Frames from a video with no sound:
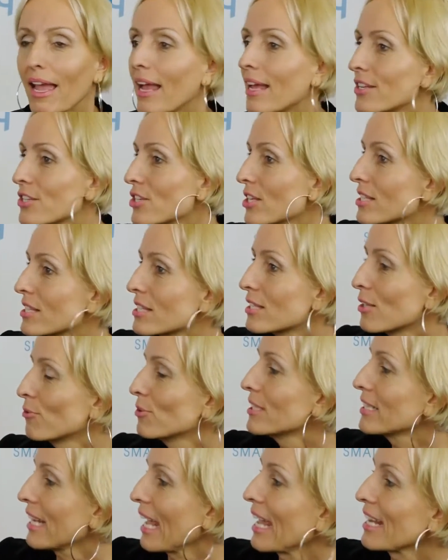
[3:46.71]
and just
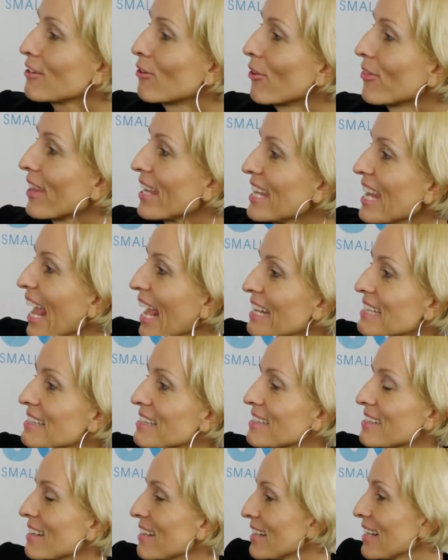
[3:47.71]
don't get on the
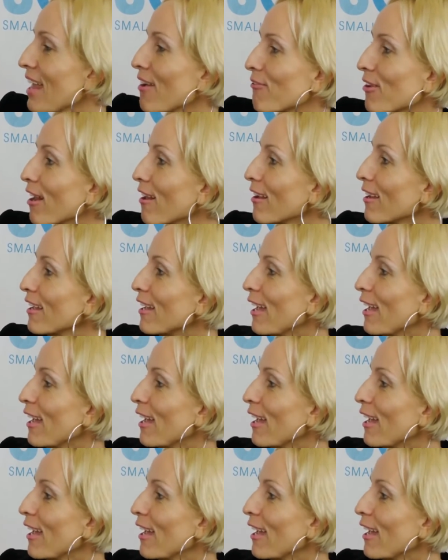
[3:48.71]
next level.